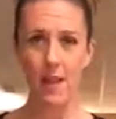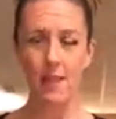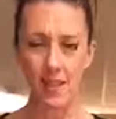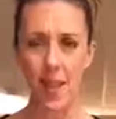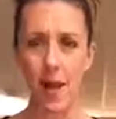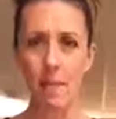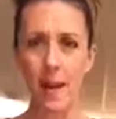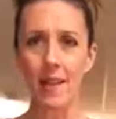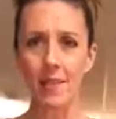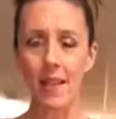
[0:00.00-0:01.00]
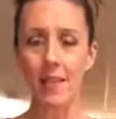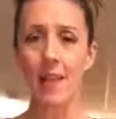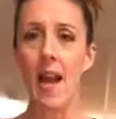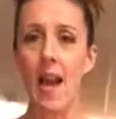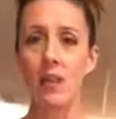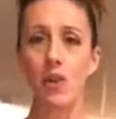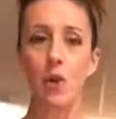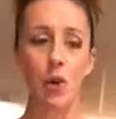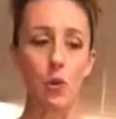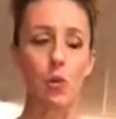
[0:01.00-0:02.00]
Does that make sense? And so
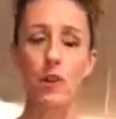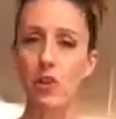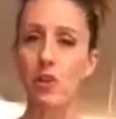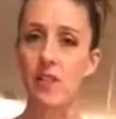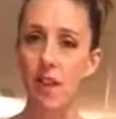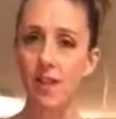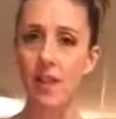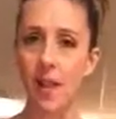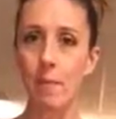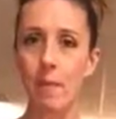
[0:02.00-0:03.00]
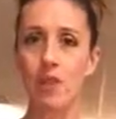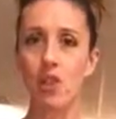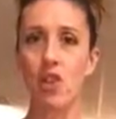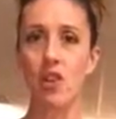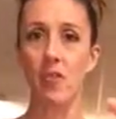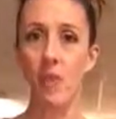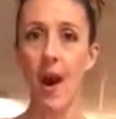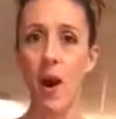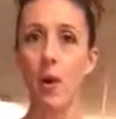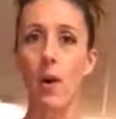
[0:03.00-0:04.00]
you put yourself in that position of
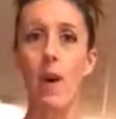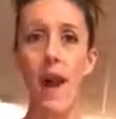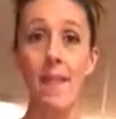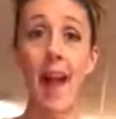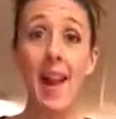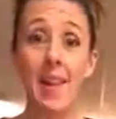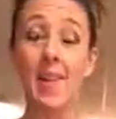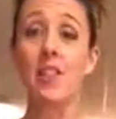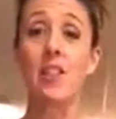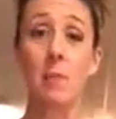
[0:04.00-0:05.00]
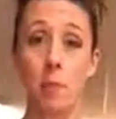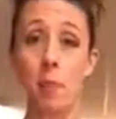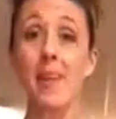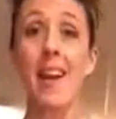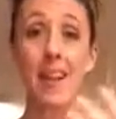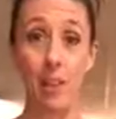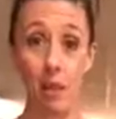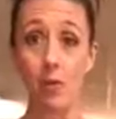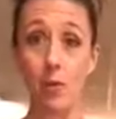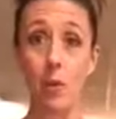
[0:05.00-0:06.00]
power, and that gets communicated
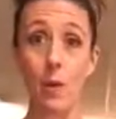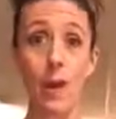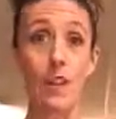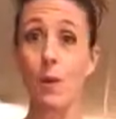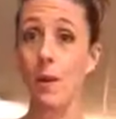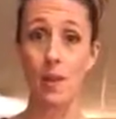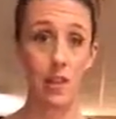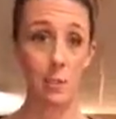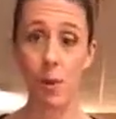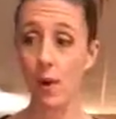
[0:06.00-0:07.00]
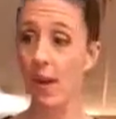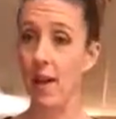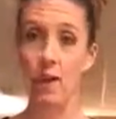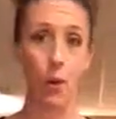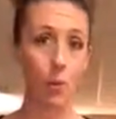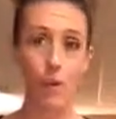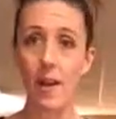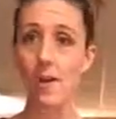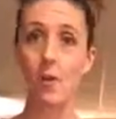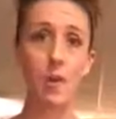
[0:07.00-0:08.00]
through either in the spoken or
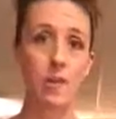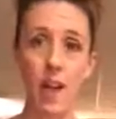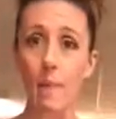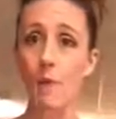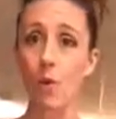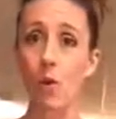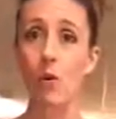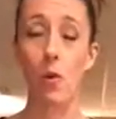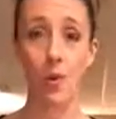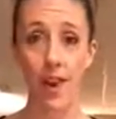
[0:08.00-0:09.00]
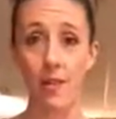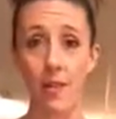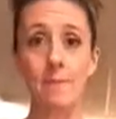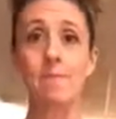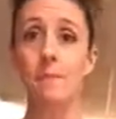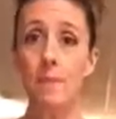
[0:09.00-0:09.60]
written or typed word or whatever.